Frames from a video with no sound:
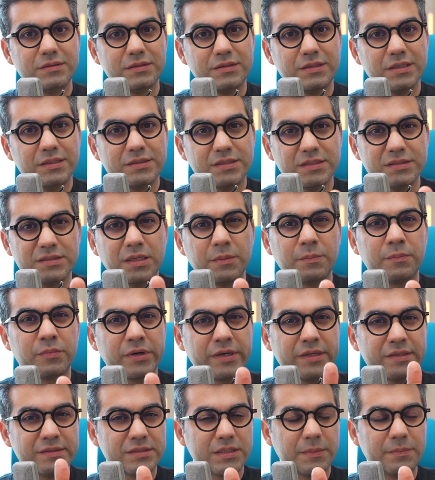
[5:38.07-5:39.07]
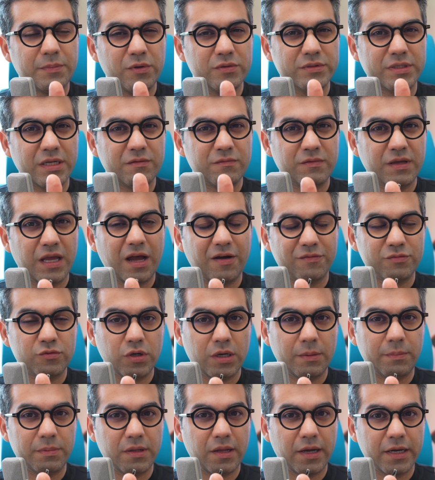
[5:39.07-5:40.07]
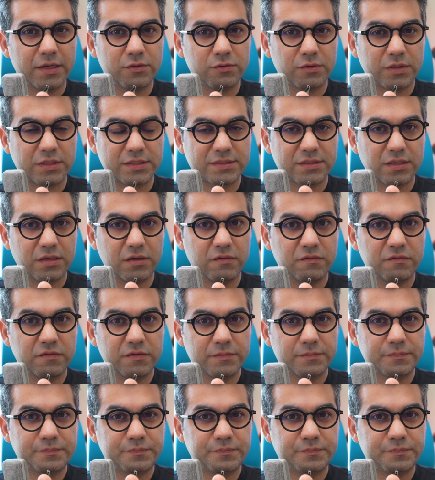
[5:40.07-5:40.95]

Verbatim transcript: This is the principle that we have to apply to ourselves.